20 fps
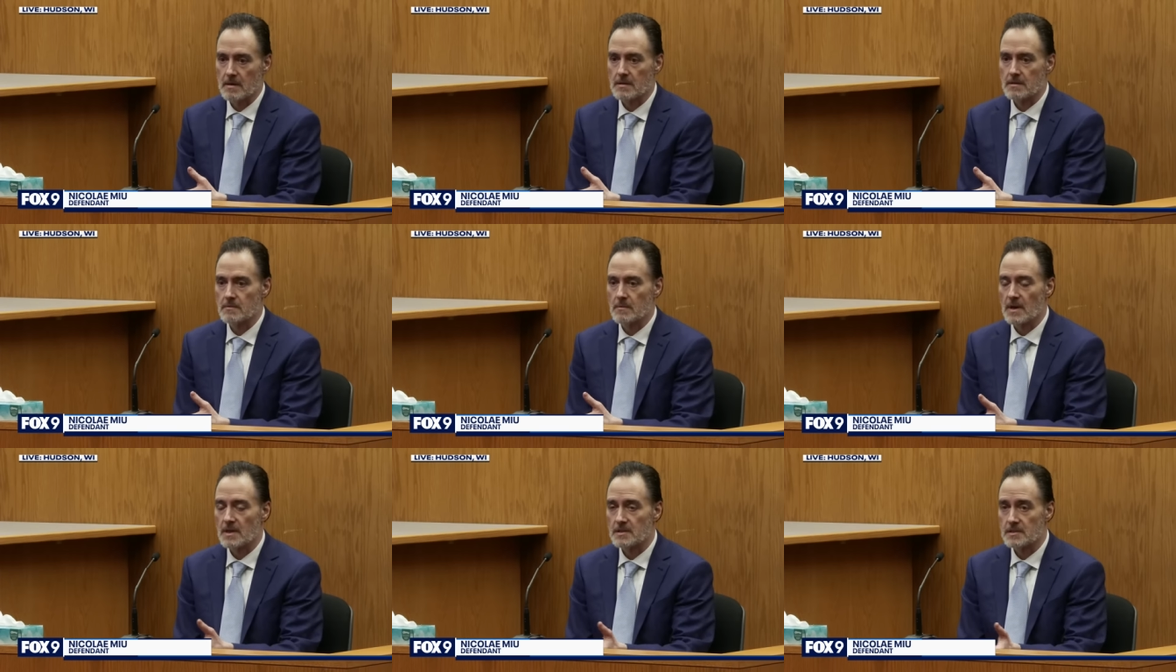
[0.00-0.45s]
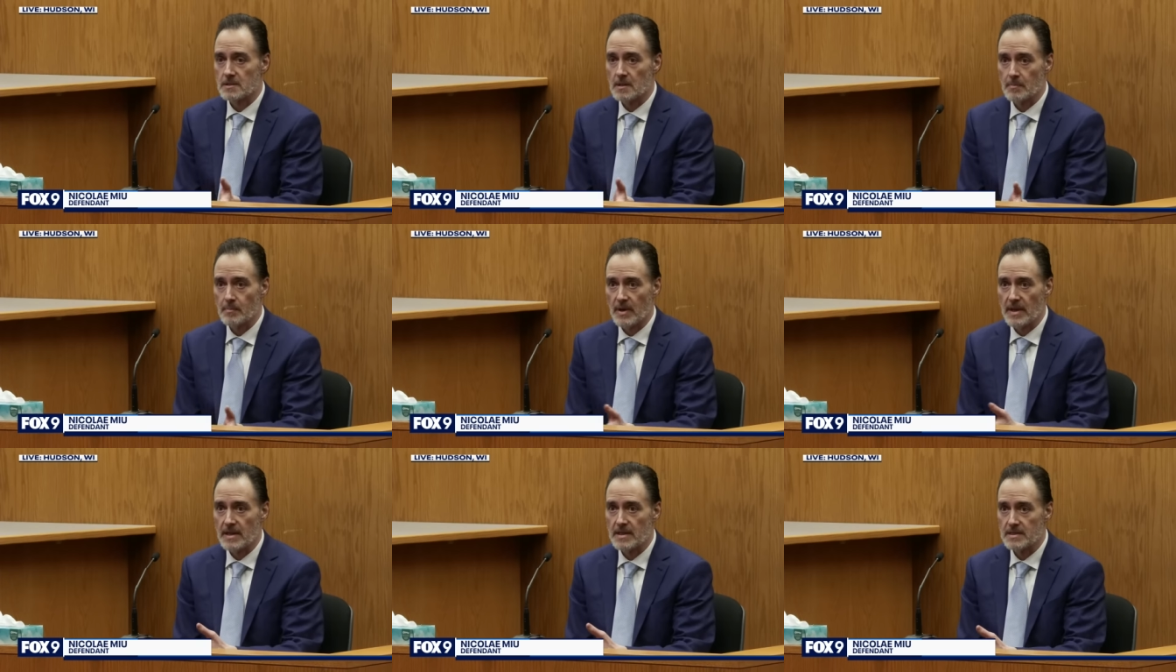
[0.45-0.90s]
rushed the
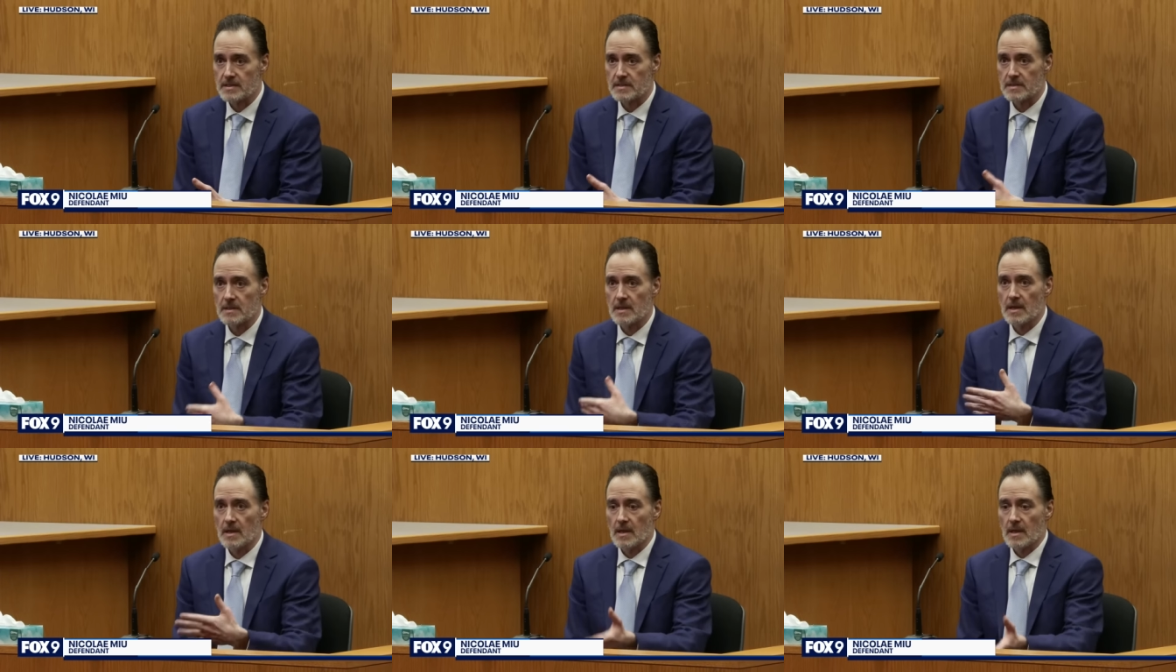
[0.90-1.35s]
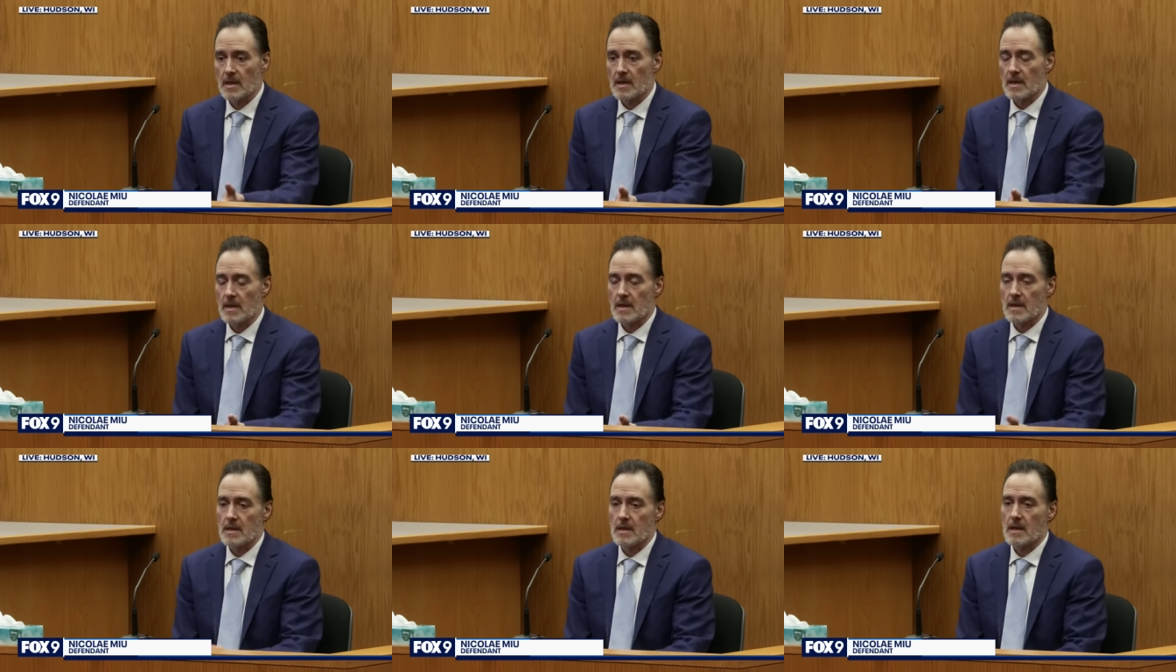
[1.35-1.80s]
pace,
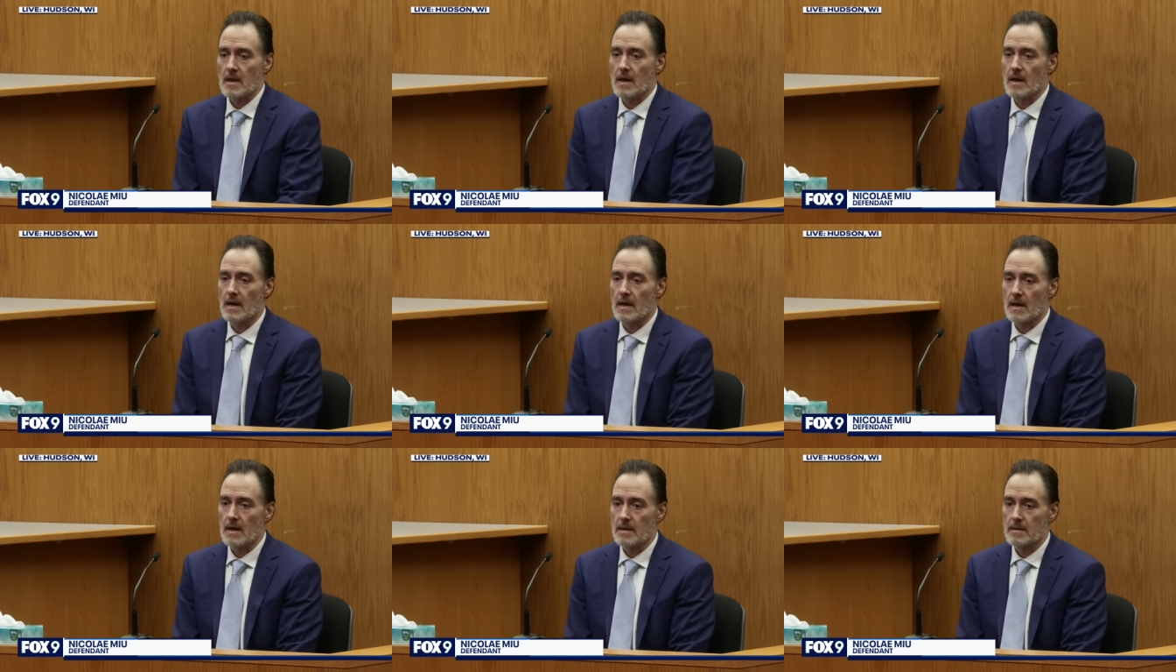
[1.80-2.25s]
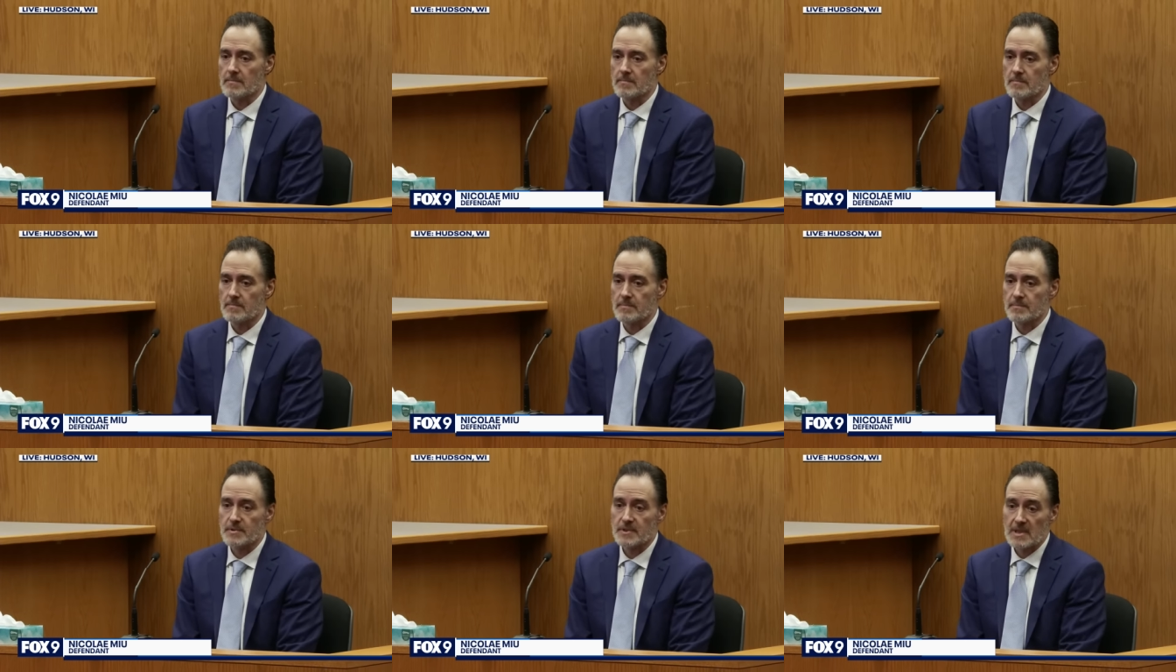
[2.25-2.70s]
uh,
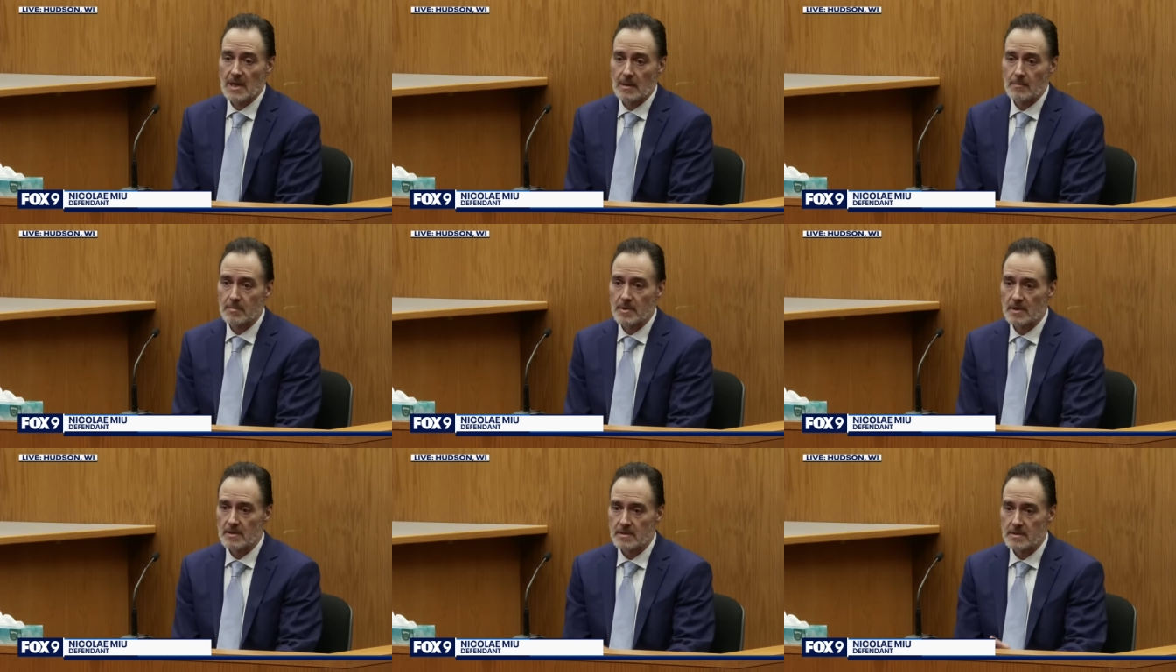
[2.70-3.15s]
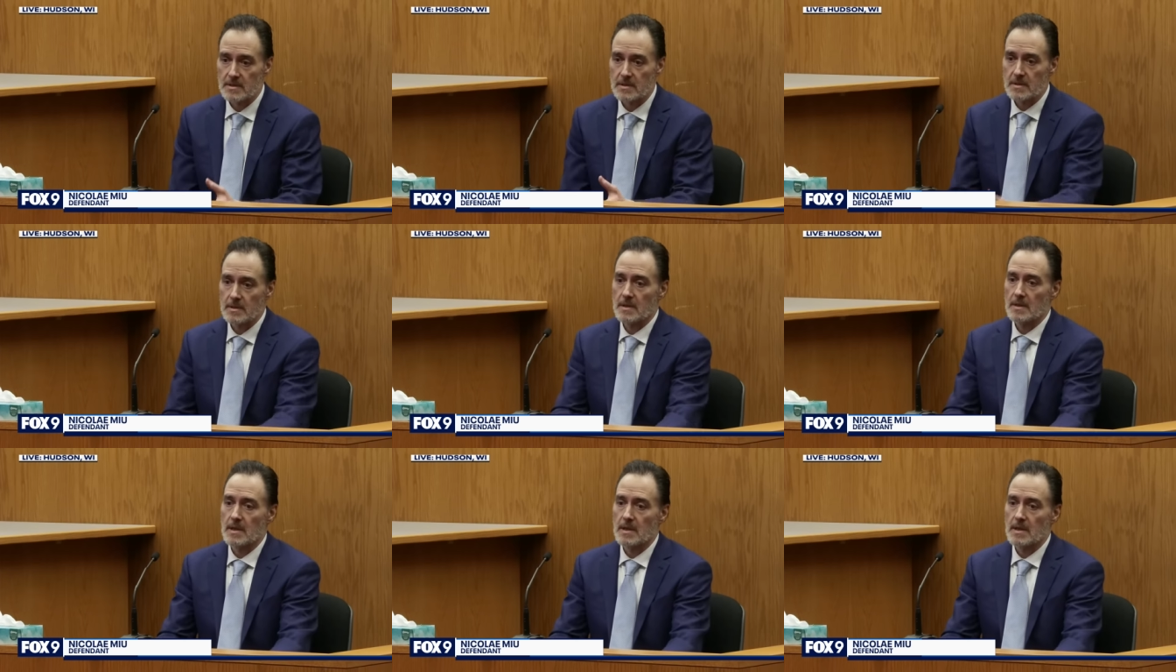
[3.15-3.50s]
stumbled,